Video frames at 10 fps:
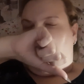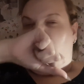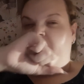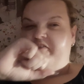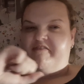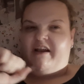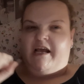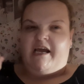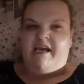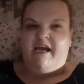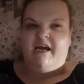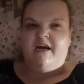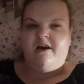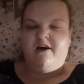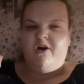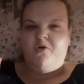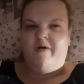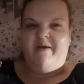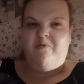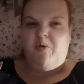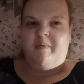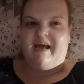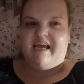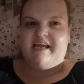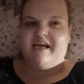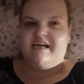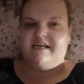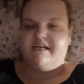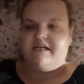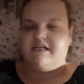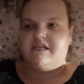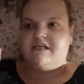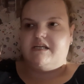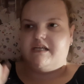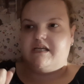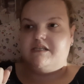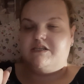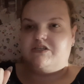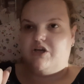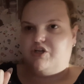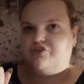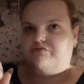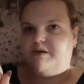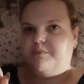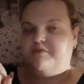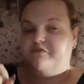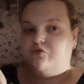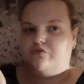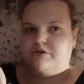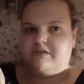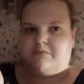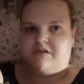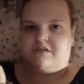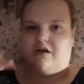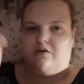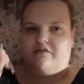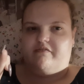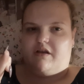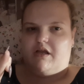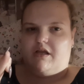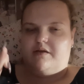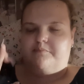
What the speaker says: hopefully we will be in surgery before Christmas, hopefully.